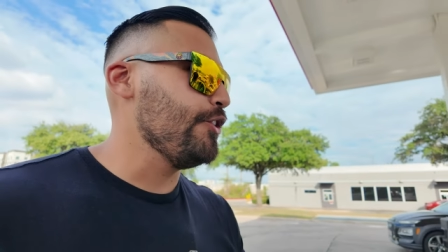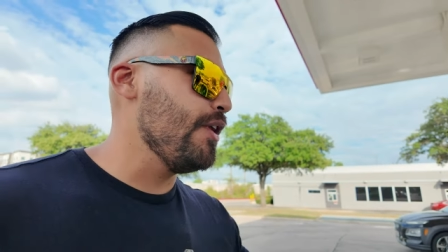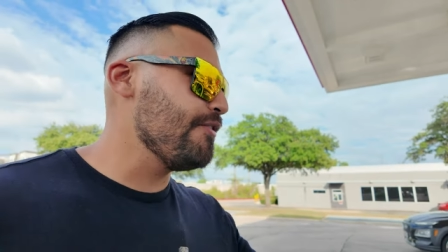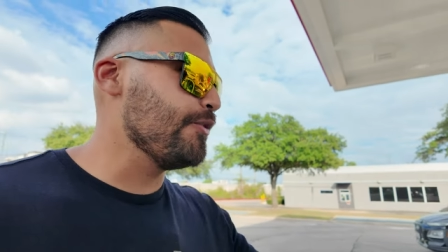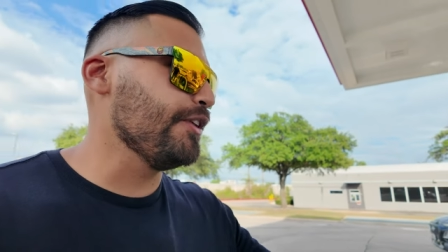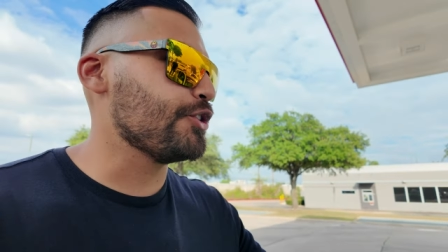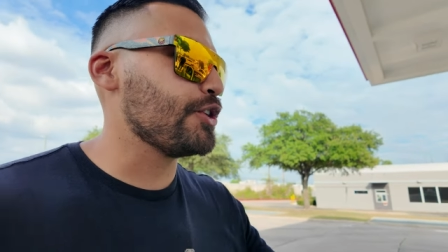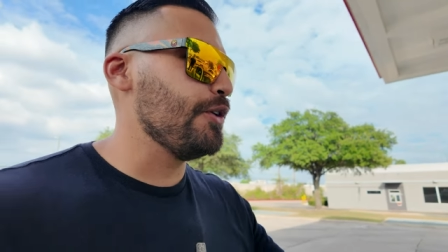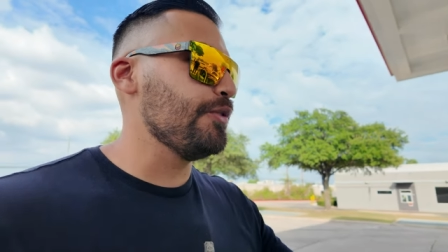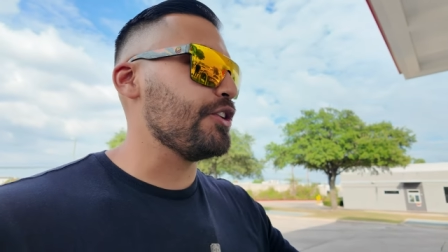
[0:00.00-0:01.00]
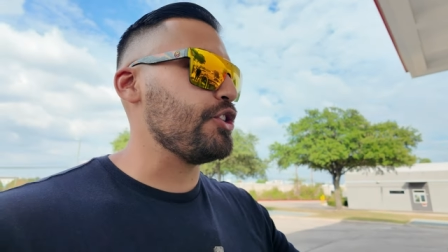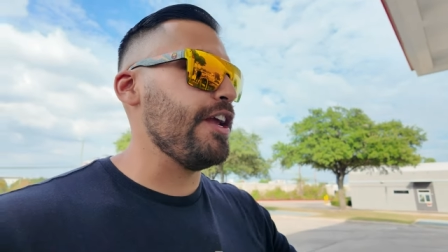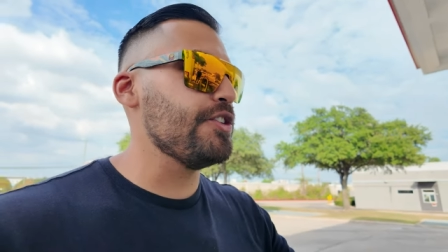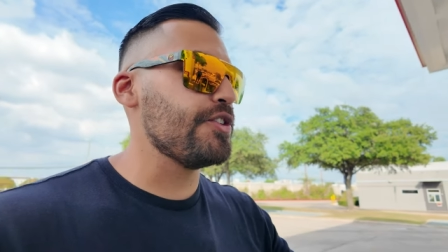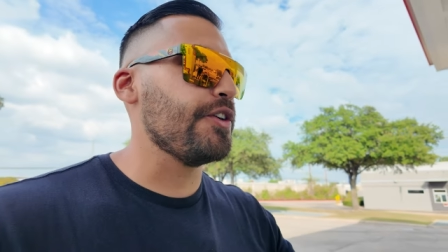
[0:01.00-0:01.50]
you haven't really shown the
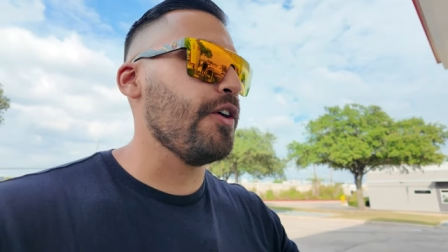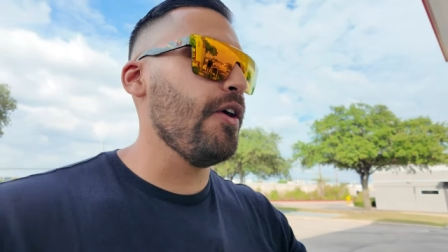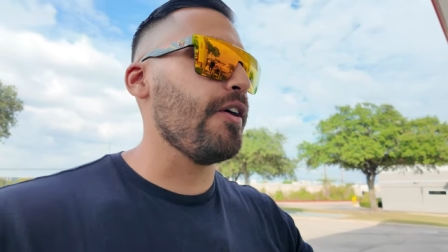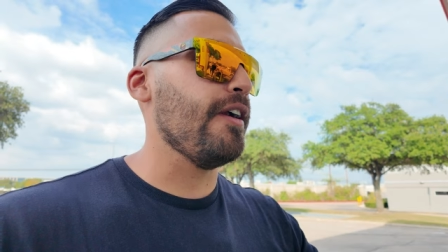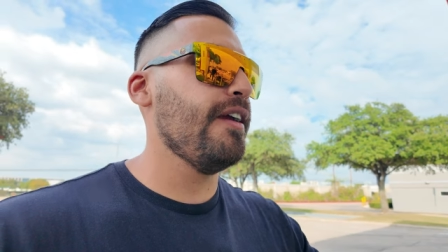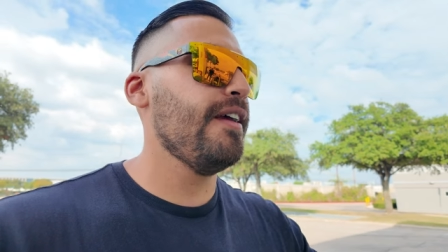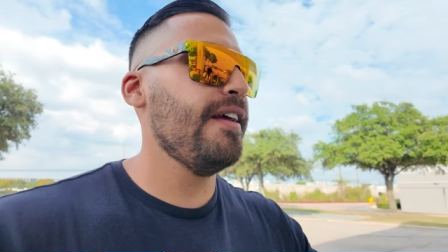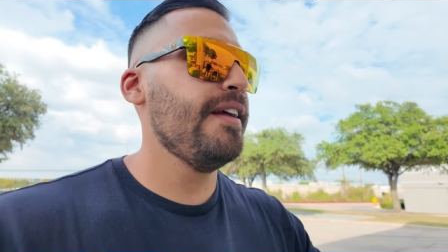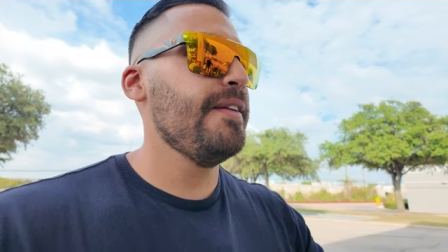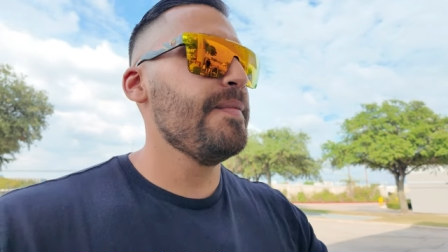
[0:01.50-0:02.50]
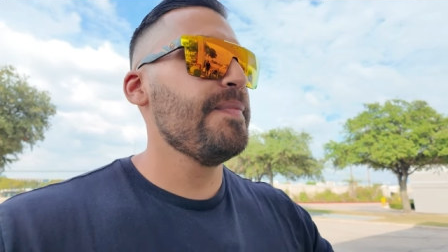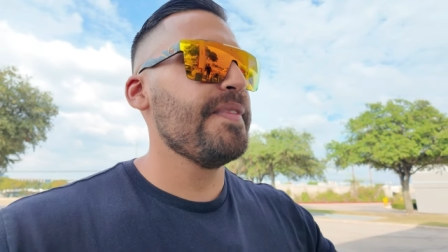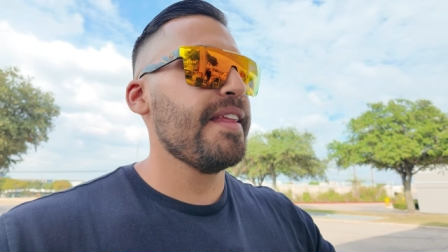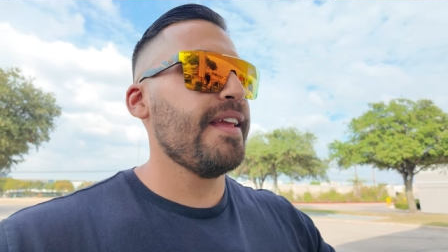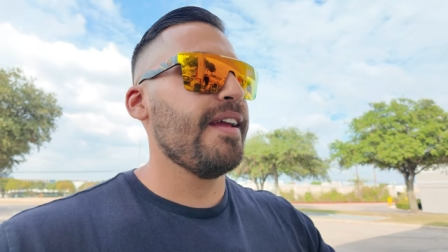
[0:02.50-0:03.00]
change in your car. No, I have
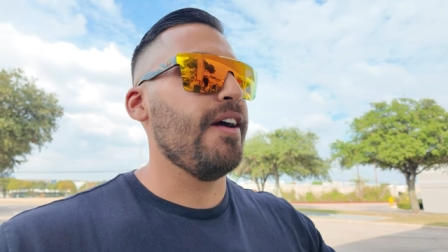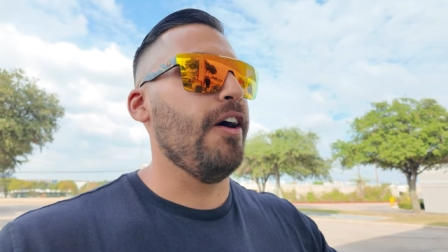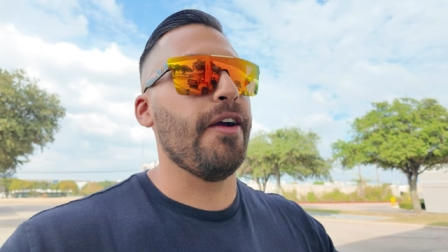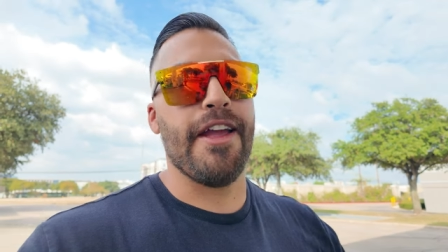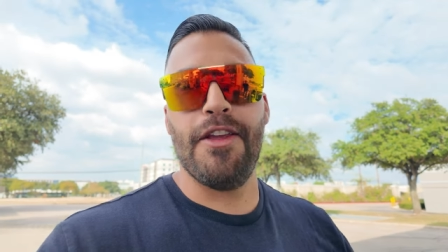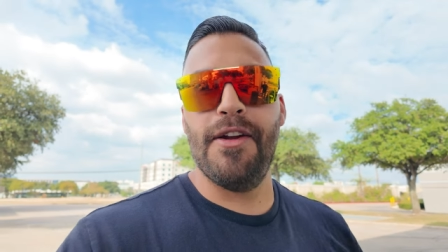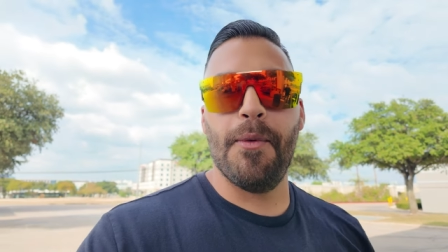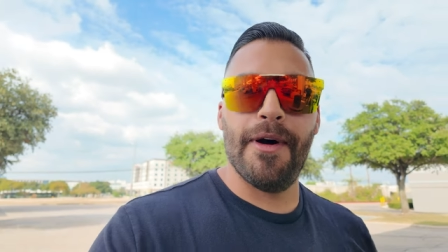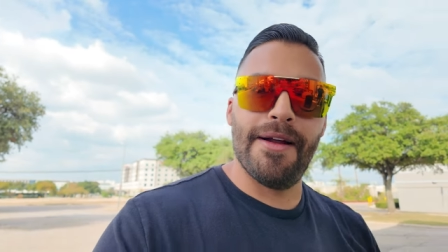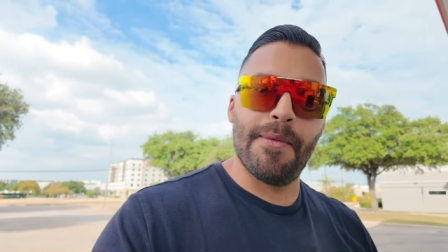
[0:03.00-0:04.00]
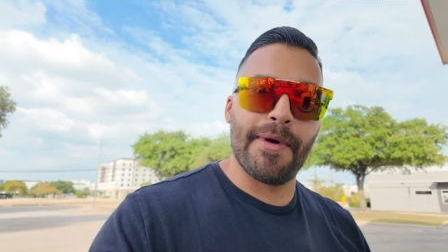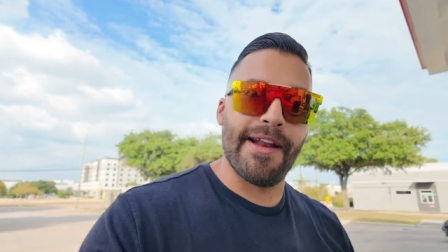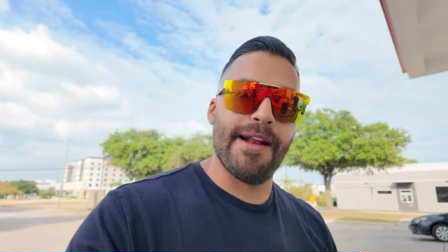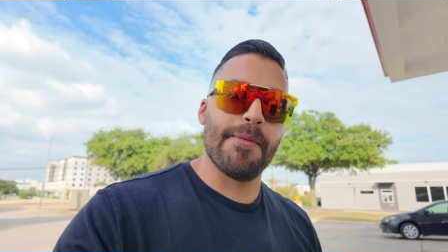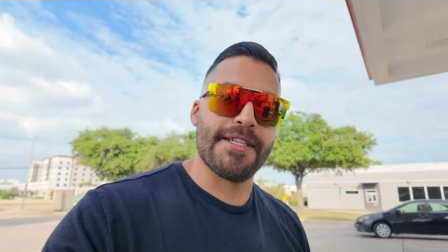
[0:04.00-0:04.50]
not. Okay, you know what? We're
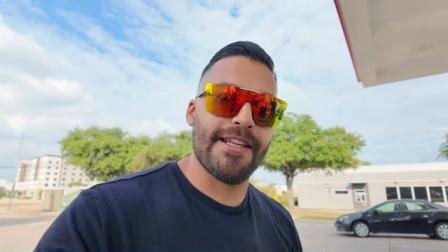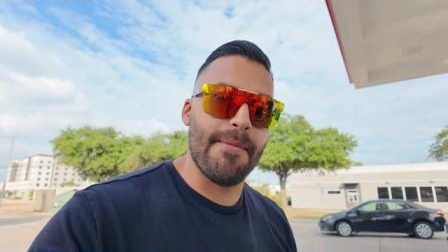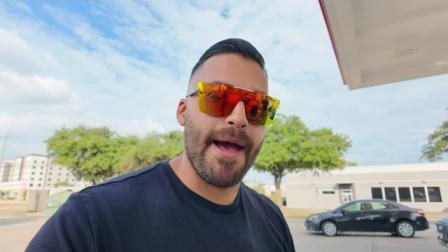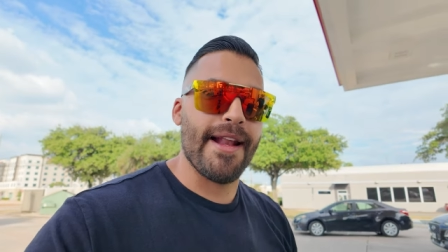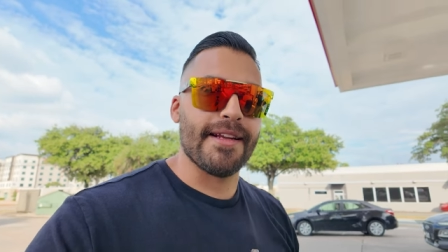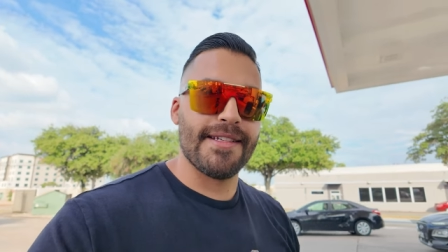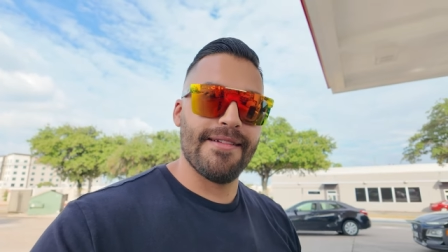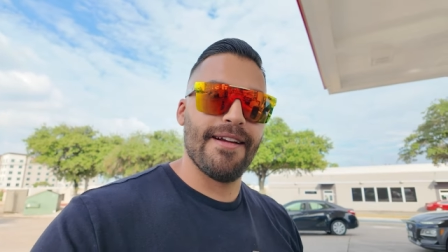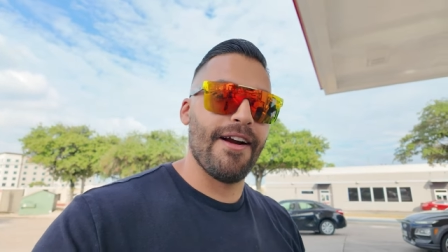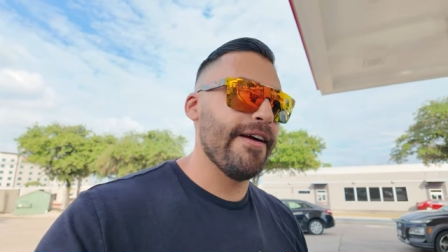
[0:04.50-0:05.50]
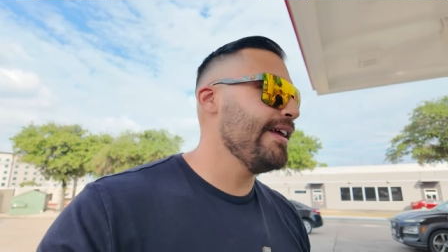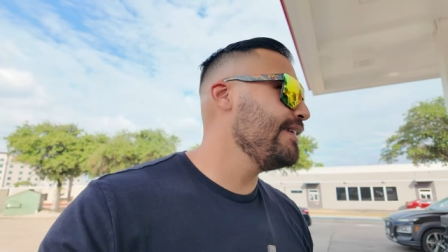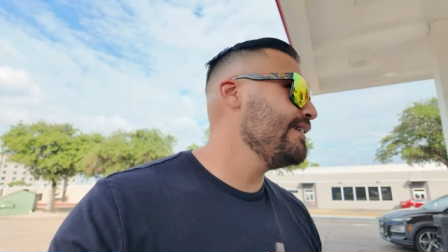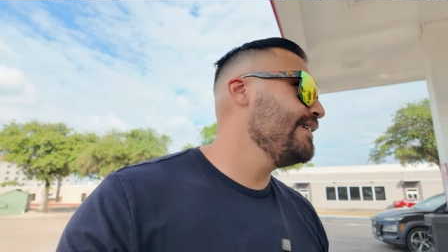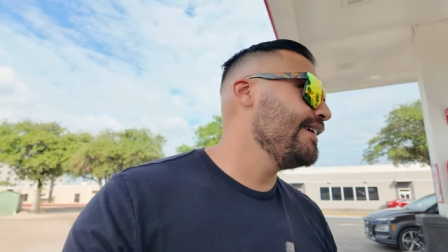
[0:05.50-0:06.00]
gonna hit him with cinematics, all right?
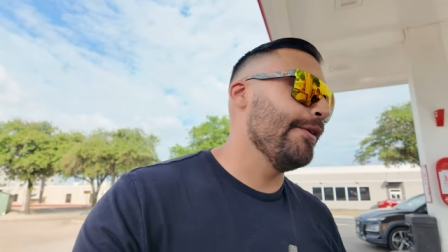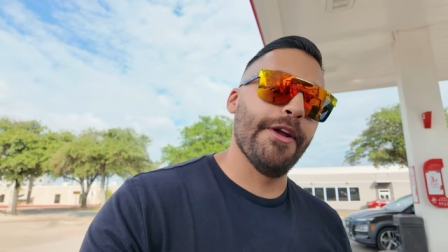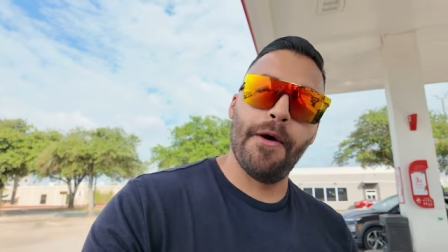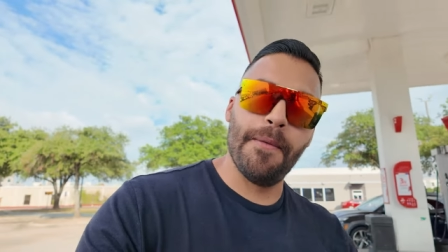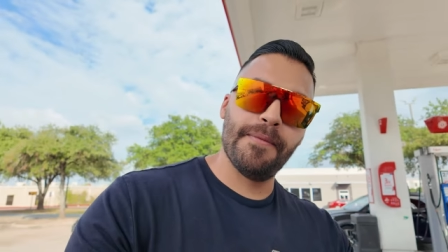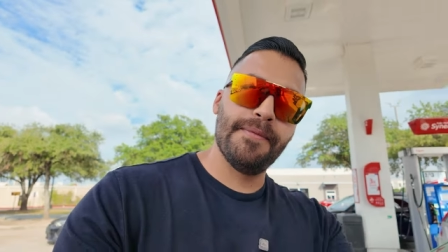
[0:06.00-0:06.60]
Here we go.